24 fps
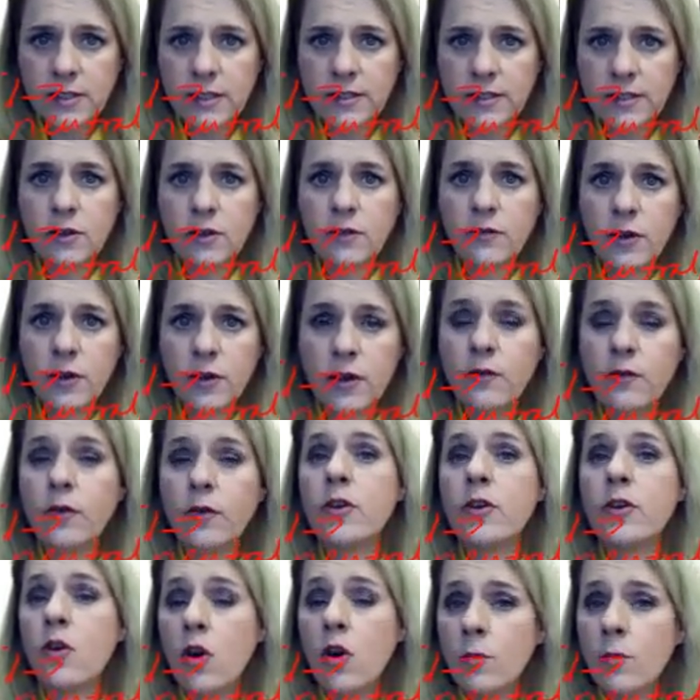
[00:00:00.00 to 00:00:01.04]
So if we're
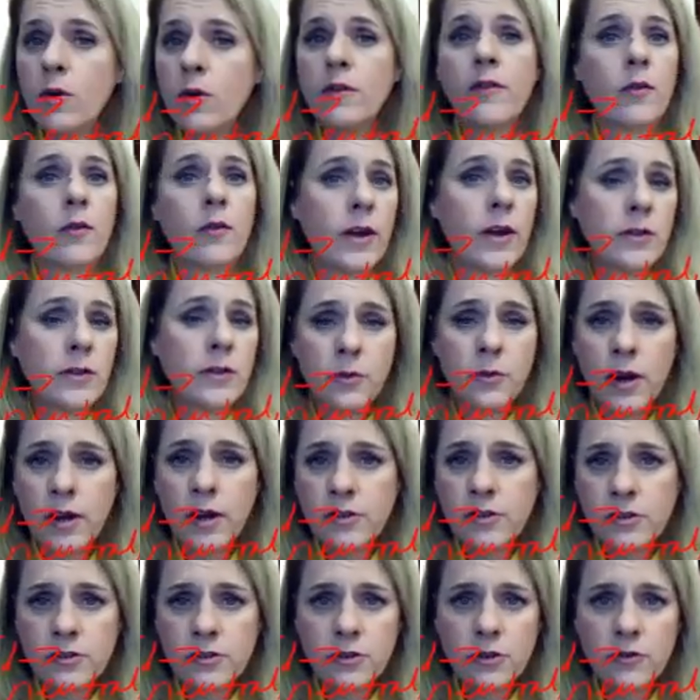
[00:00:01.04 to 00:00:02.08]
normal, if our
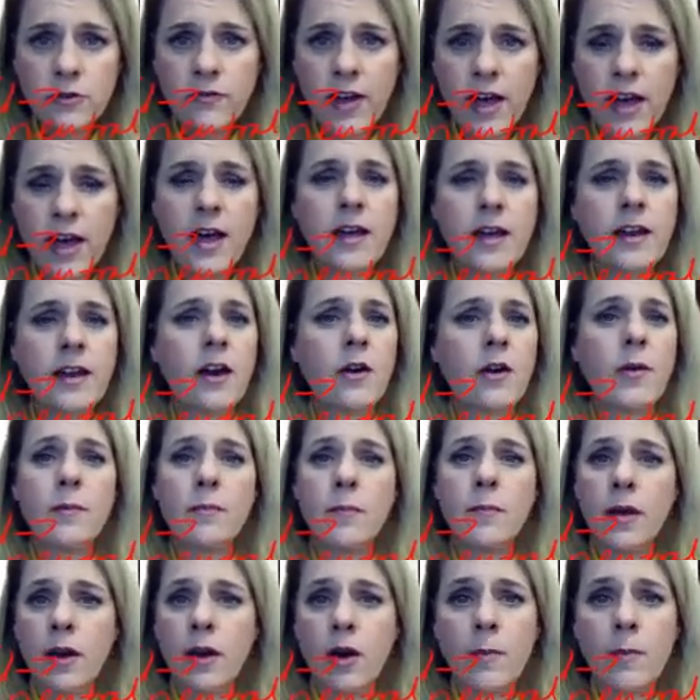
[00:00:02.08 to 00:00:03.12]
respirations are fine,
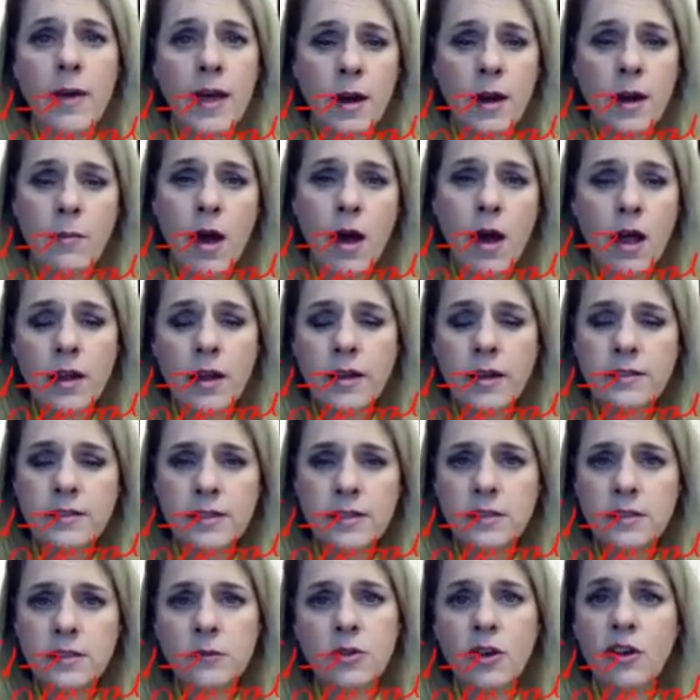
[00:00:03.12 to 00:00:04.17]
and our metabolic
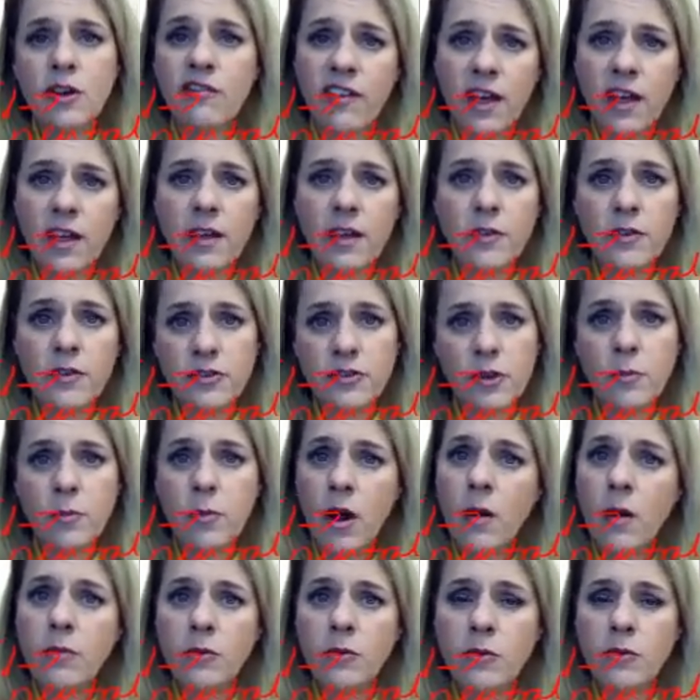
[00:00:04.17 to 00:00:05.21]
systems are fine, there's no
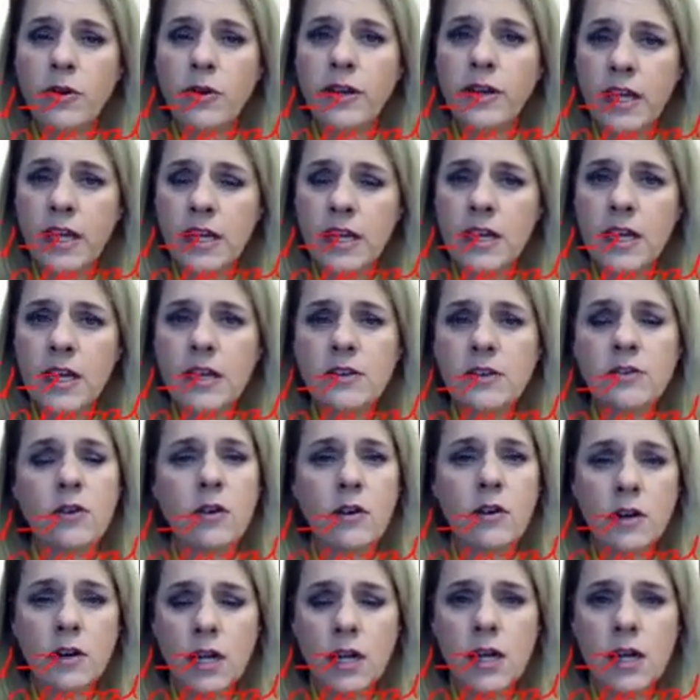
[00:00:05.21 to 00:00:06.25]
problems with our kidneys or our
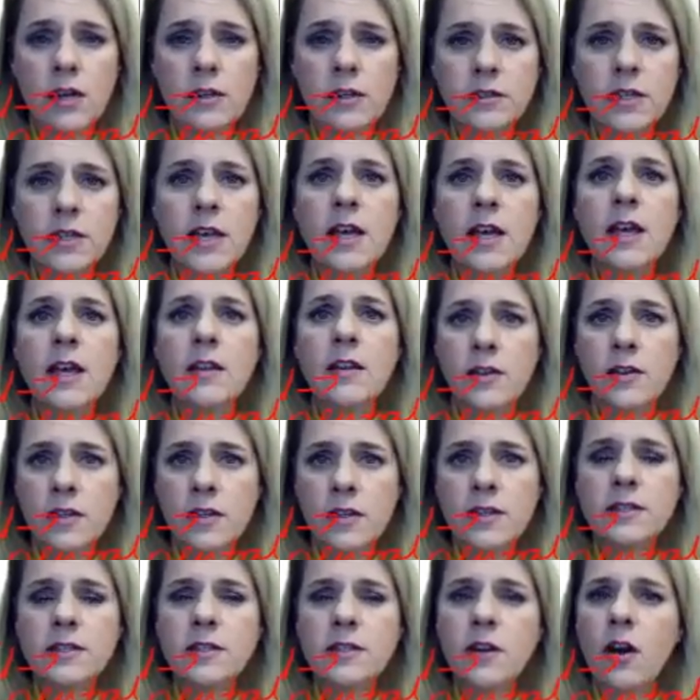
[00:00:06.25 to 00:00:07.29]
lungs, then
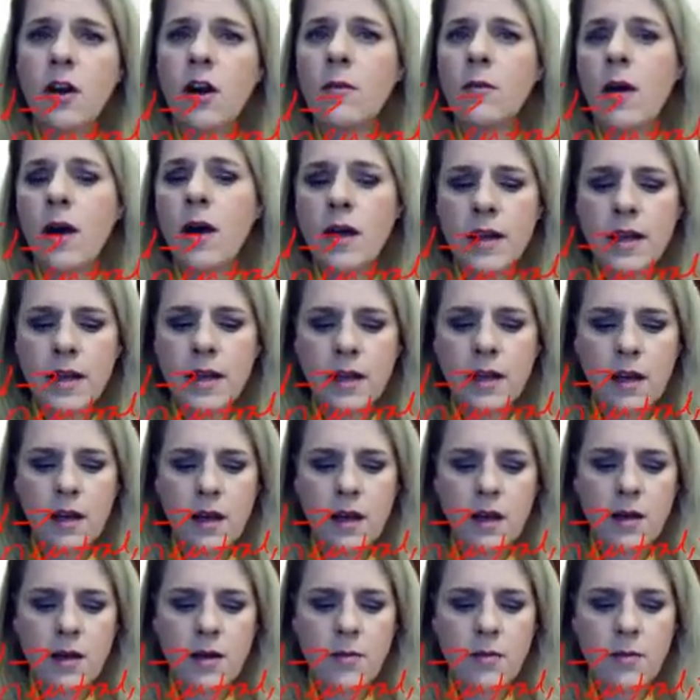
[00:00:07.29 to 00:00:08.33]
this carbonic
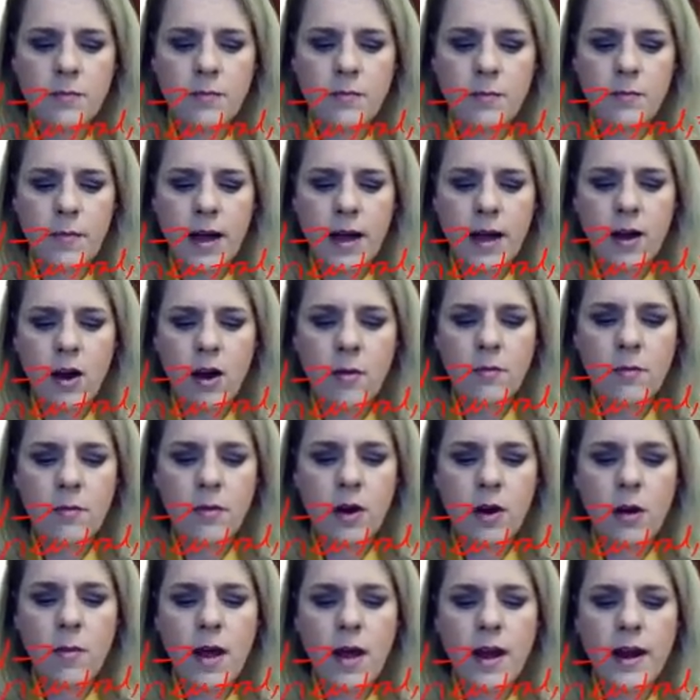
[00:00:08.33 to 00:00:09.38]

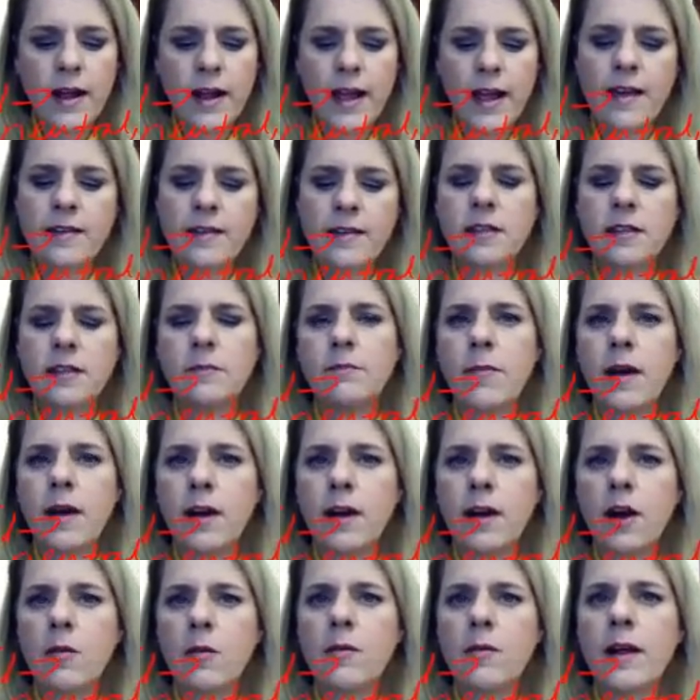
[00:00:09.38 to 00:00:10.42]
acid
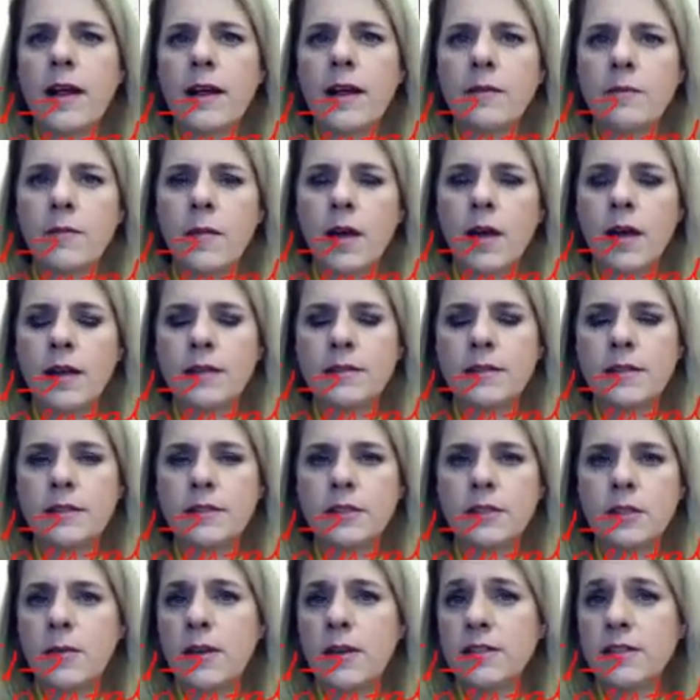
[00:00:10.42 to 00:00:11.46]
bicarbonate
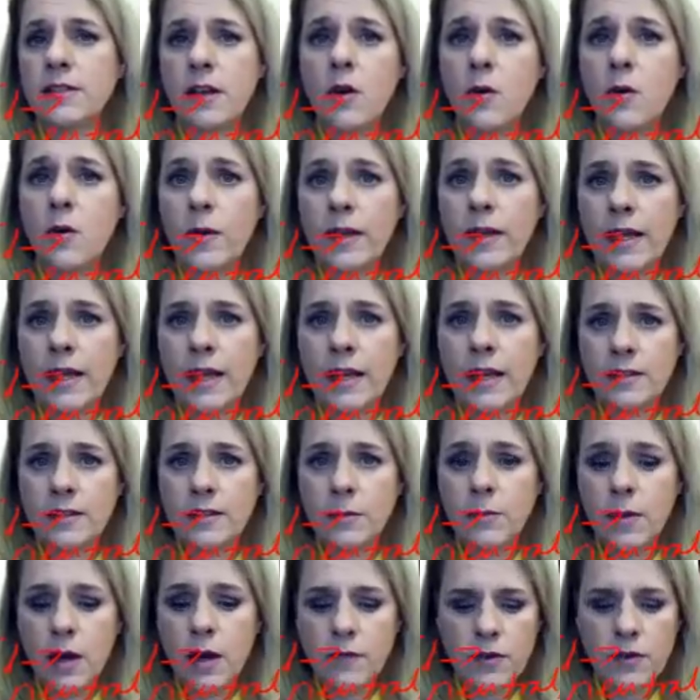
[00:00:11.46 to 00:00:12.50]
system is all we need. It's a
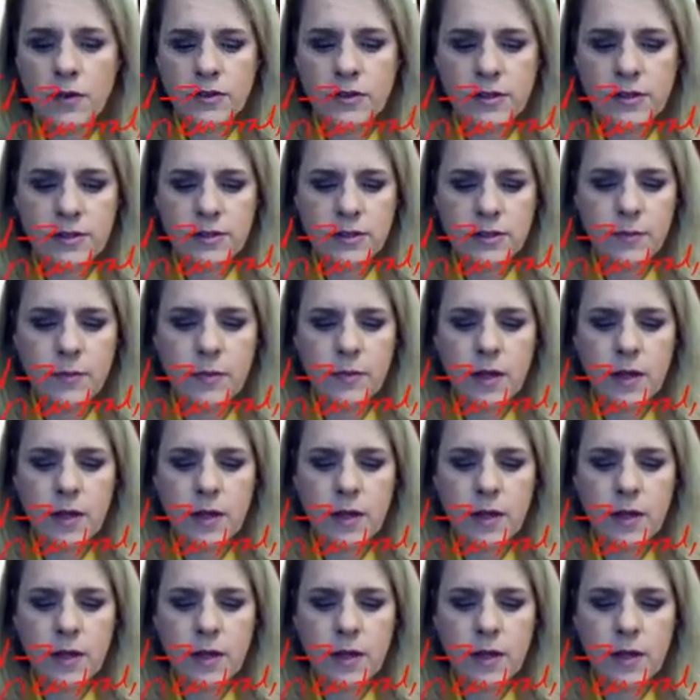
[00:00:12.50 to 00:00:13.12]
buffer system.